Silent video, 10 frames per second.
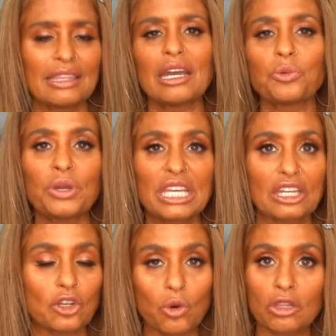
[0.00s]
that we
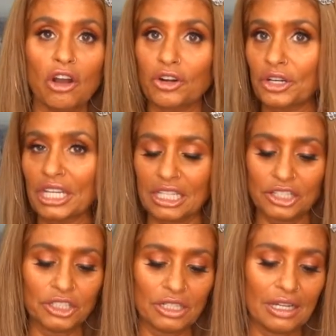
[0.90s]
can no longer
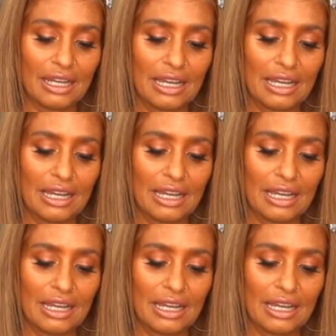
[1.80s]
hear.